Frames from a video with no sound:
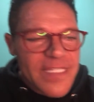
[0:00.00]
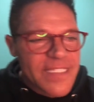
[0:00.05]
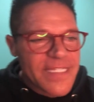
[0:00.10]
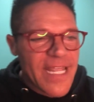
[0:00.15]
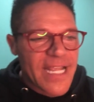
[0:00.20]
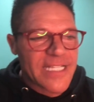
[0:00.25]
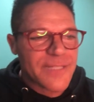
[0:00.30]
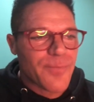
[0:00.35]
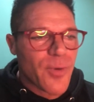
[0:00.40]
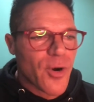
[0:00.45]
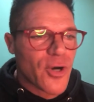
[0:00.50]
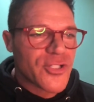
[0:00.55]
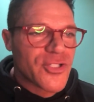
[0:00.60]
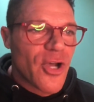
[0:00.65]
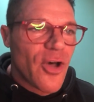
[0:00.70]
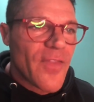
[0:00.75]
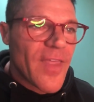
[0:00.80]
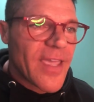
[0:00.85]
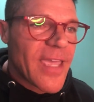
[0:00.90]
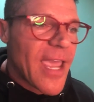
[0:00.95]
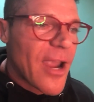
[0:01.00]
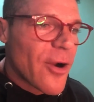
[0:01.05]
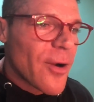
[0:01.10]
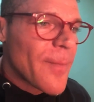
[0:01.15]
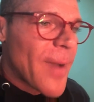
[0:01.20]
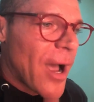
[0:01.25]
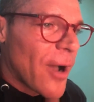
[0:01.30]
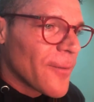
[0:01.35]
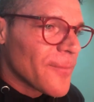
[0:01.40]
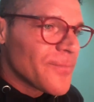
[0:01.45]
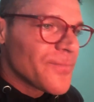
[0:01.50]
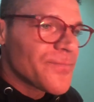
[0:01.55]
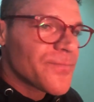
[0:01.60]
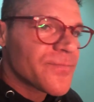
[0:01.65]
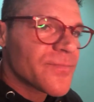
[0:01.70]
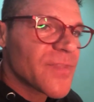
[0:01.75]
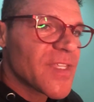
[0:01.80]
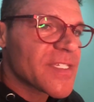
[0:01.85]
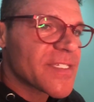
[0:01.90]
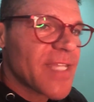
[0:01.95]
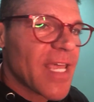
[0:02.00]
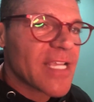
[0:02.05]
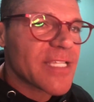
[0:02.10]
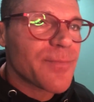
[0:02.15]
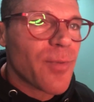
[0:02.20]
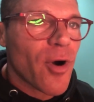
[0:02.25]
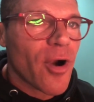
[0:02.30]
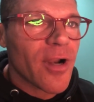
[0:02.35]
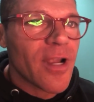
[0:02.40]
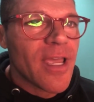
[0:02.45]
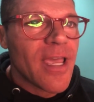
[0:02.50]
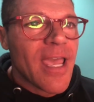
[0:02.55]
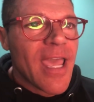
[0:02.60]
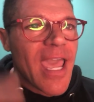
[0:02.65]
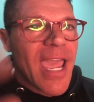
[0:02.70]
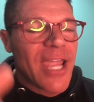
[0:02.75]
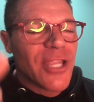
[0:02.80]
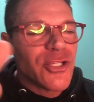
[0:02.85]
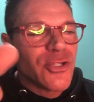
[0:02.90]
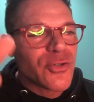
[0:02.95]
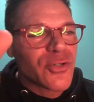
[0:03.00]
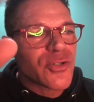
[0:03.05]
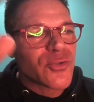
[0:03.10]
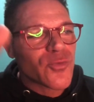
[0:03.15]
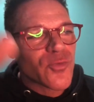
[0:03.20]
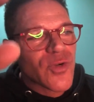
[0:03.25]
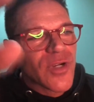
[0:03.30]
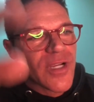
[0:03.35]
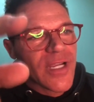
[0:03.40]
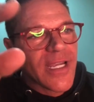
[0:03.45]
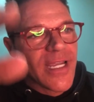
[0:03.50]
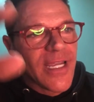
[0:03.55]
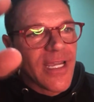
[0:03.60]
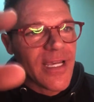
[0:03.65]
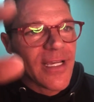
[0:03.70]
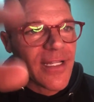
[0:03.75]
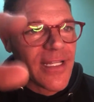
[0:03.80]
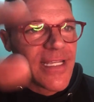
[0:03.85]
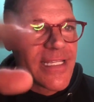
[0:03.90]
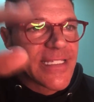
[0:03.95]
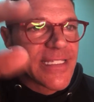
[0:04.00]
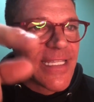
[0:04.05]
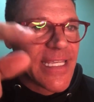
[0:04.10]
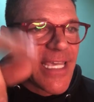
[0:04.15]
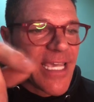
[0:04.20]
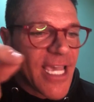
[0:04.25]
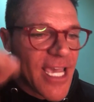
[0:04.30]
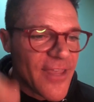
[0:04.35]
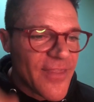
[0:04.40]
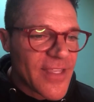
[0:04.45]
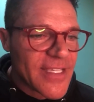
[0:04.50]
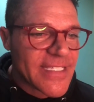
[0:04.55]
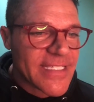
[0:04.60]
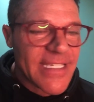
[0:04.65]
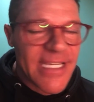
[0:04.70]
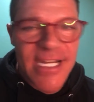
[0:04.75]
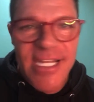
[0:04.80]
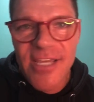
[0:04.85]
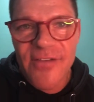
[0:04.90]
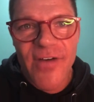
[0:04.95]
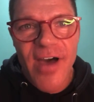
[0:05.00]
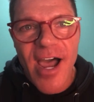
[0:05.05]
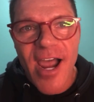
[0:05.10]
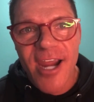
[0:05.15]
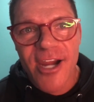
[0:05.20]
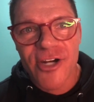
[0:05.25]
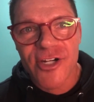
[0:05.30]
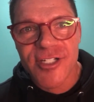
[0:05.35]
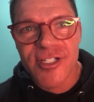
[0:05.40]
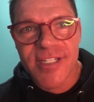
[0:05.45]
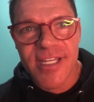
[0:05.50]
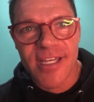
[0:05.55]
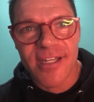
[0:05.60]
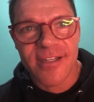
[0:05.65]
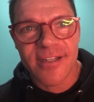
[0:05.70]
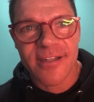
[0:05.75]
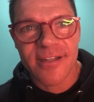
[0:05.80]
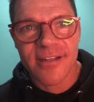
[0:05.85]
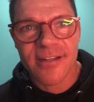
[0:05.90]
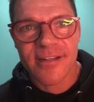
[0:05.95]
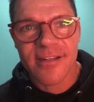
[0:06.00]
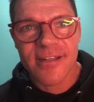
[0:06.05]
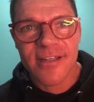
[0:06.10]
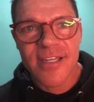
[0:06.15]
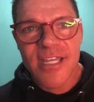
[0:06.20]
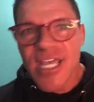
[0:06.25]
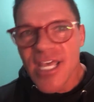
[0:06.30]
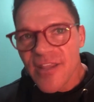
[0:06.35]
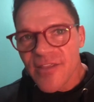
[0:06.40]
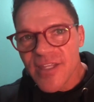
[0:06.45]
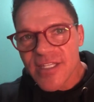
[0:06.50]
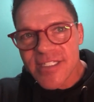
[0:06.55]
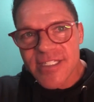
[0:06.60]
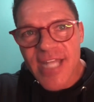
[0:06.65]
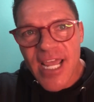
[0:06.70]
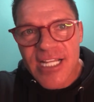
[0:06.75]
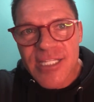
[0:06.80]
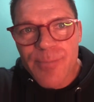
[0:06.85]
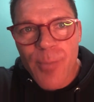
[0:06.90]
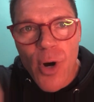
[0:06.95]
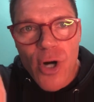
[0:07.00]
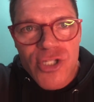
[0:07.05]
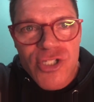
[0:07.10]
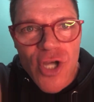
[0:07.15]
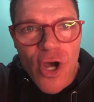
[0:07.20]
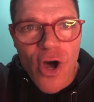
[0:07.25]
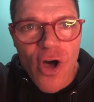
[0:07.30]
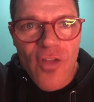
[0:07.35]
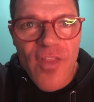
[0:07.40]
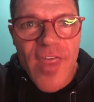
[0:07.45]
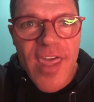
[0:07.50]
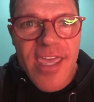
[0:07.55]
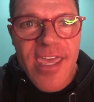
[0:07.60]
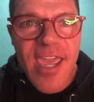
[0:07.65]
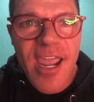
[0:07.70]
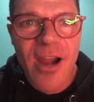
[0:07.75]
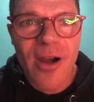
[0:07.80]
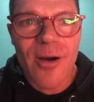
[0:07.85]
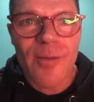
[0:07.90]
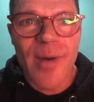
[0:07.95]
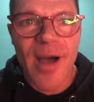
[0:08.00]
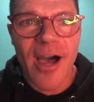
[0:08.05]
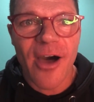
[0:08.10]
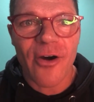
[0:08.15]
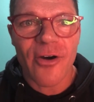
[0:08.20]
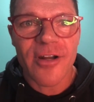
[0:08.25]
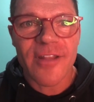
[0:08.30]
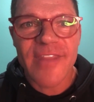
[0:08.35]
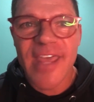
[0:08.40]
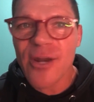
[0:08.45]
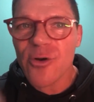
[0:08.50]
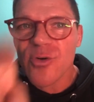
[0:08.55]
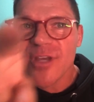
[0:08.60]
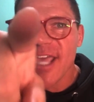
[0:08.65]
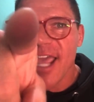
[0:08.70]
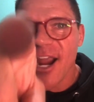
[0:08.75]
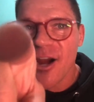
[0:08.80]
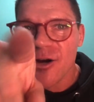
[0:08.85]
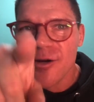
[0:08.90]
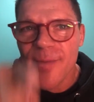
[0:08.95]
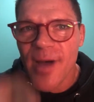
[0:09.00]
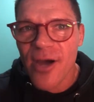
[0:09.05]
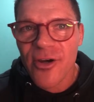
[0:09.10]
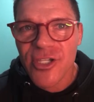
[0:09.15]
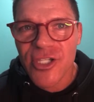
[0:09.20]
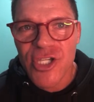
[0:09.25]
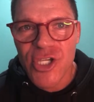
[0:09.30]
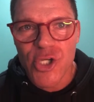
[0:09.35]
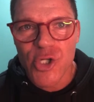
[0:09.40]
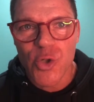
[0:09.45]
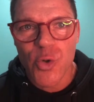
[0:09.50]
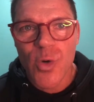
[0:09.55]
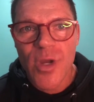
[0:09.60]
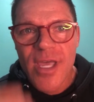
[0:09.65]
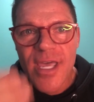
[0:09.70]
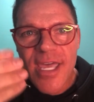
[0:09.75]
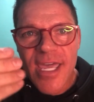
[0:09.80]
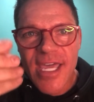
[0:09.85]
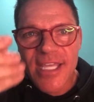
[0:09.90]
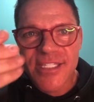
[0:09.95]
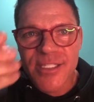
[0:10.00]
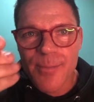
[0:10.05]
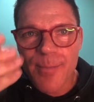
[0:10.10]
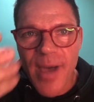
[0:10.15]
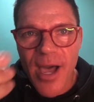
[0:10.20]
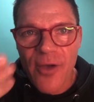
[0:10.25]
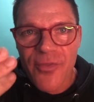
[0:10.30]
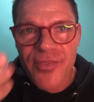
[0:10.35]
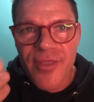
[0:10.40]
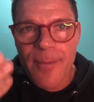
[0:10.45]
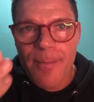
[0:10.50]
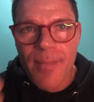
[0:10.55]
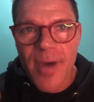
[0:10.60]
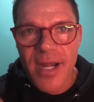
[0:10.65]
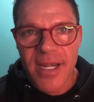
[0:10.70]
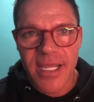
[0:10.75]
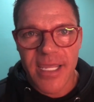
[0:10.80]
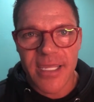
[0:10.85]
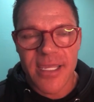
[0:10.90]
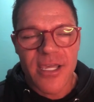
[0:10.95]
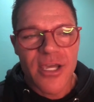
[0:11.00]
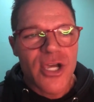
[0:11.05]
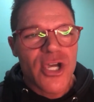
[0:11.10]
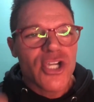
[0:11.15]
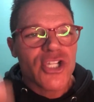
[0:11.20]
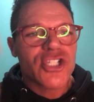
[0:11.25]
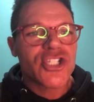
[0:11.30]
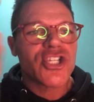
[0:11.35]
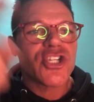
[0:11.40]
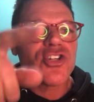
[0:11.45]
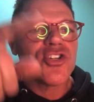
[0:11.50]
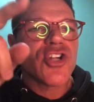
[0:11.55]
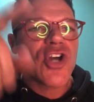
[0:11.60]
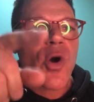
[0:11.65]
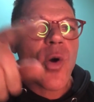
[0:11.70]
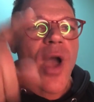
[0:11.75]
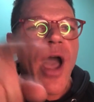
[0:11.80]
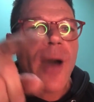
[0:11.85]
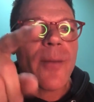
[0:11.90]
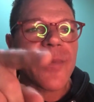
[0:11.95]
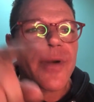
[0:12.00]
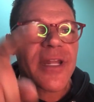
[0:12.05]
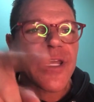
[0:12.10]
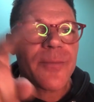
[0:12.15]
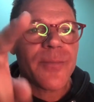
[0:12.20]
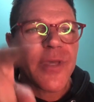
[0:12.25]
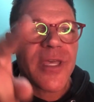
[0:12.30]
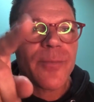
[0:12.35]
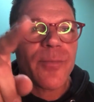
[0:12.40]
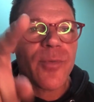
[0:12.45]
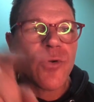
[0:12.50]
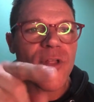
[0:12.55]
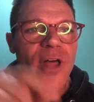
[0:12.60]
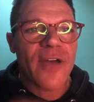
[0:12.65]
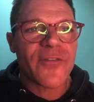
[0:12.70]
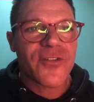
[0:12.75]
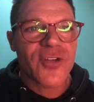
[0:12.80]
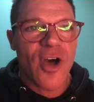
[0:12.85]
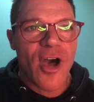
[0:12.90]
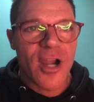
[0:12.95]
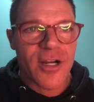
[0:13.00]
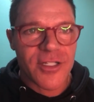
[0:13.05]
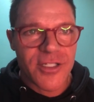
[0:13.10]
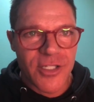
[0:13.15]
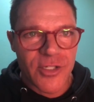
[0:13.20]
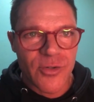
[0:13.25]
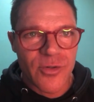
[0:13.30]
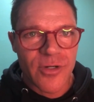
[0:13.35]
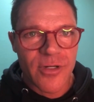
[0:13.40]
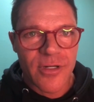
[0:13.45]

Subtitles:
This next part's all they care about. This next part. And you can really see it in the city of Ironton. This next part's all they care about. They don't care about you. It's about the money. Do you know how many people I've talked to